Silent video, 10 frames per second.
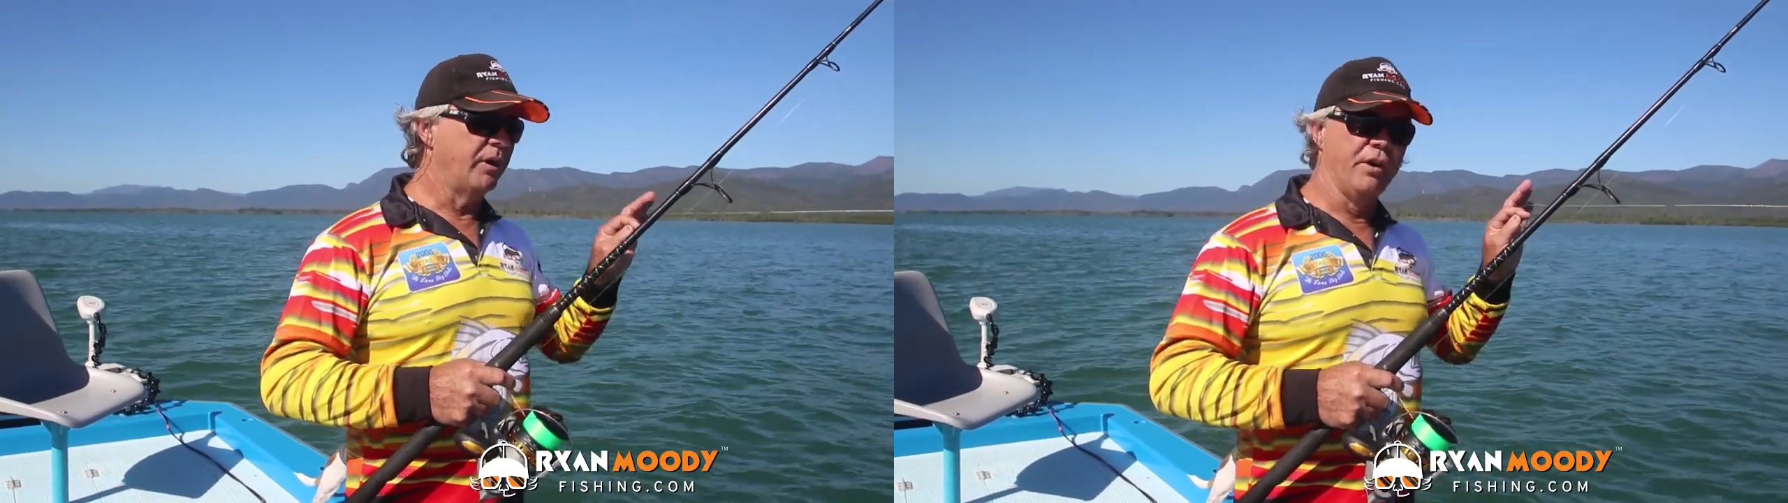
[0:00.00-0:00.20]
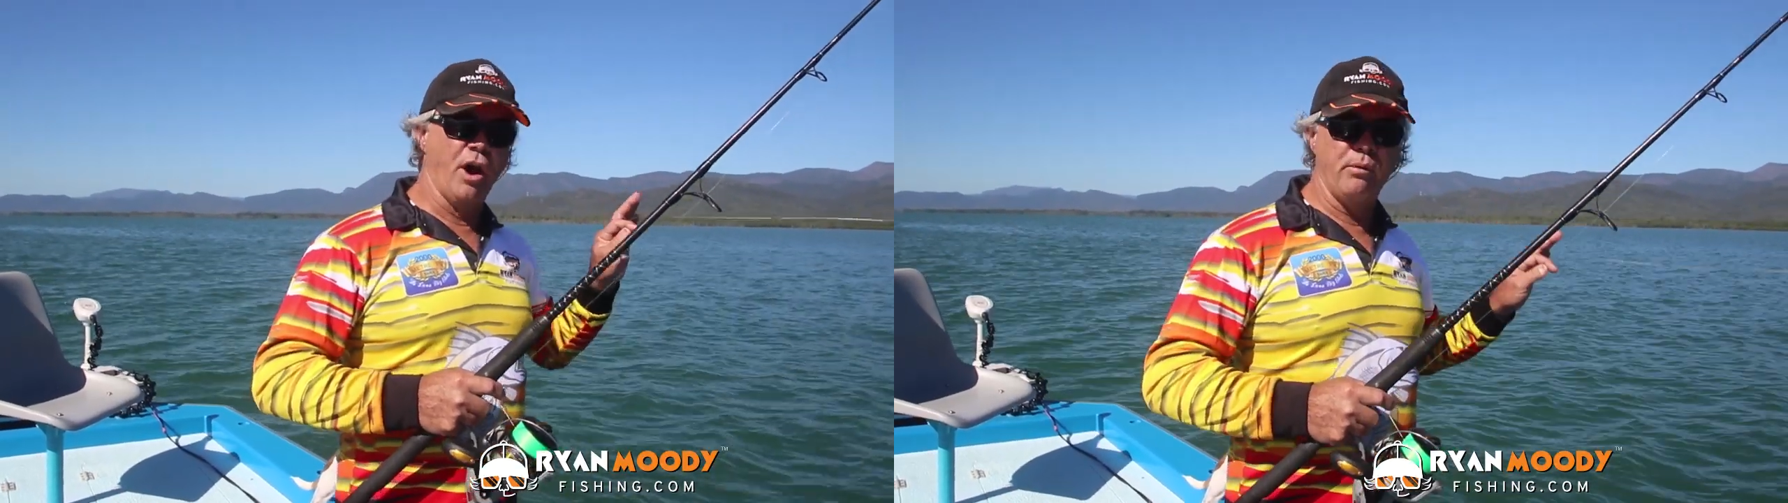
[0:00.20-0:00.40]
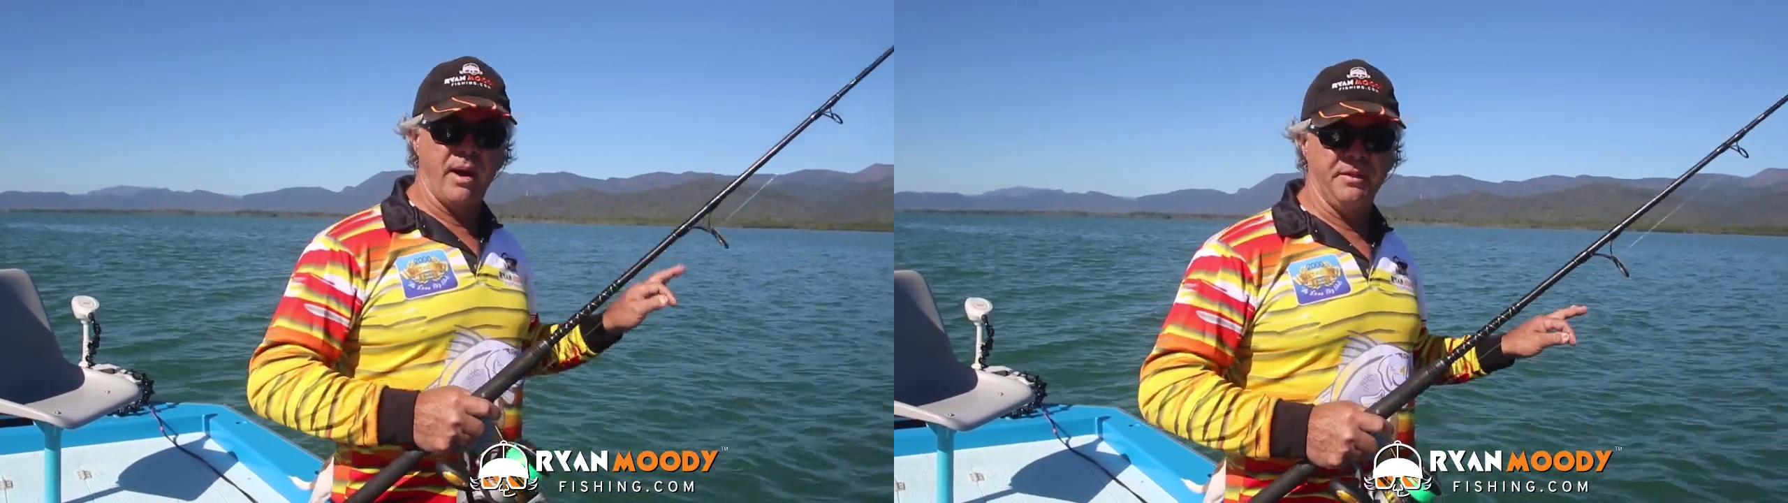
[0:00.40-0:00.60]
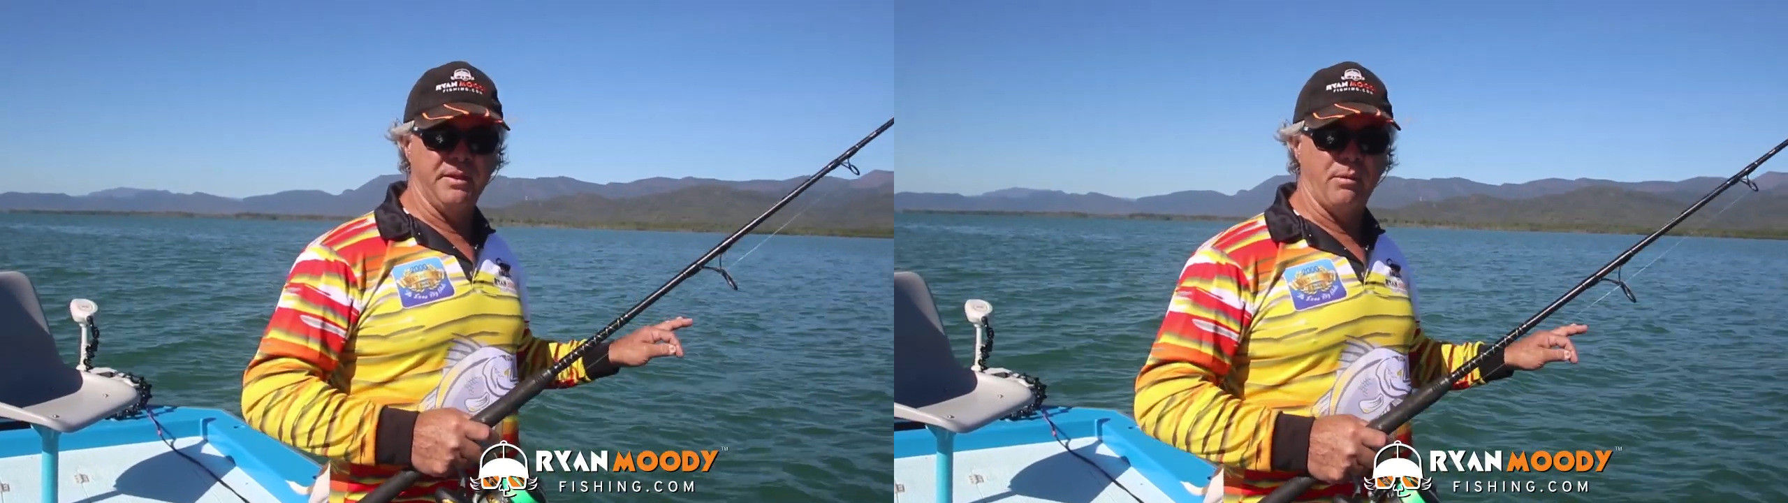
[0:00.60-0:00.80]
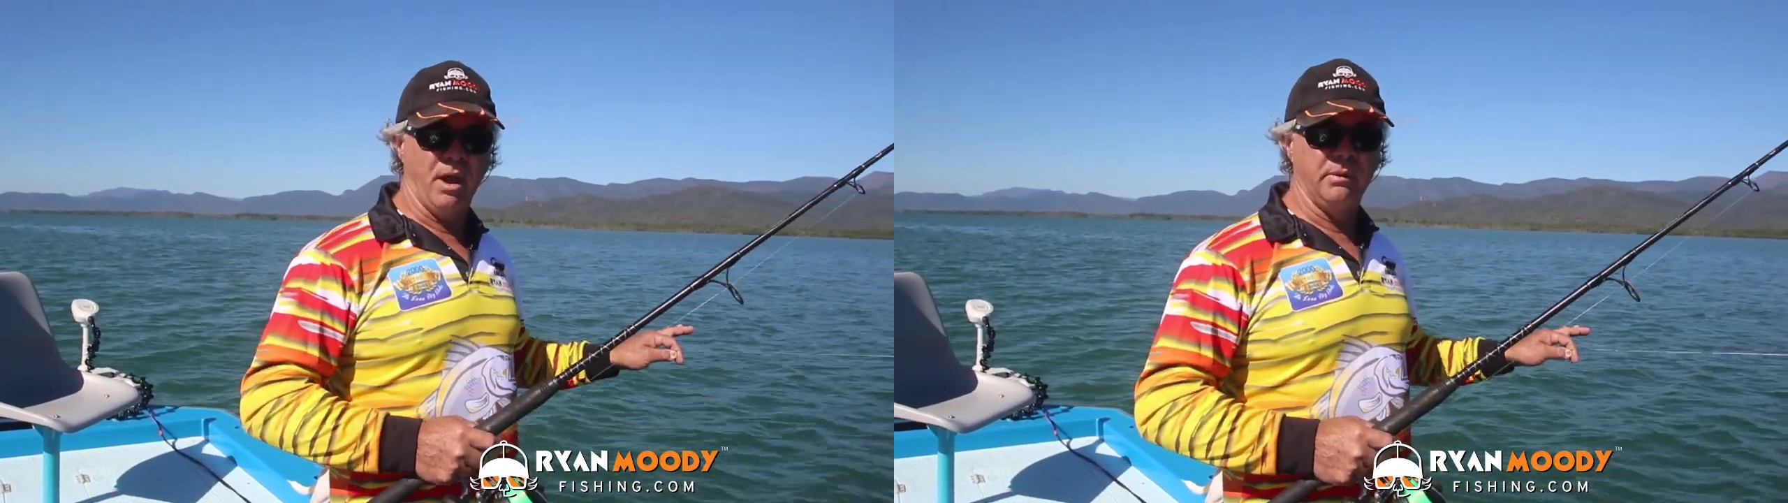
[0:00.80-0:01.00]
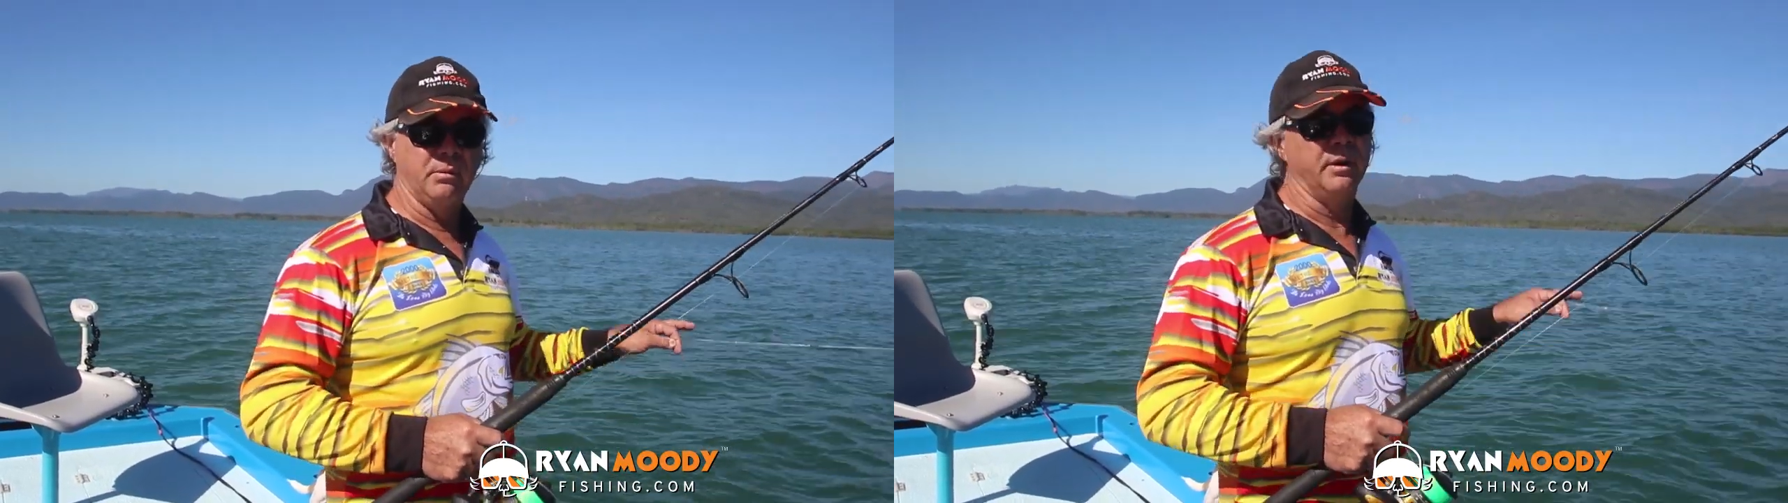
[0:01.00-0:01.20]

got no run at the moment.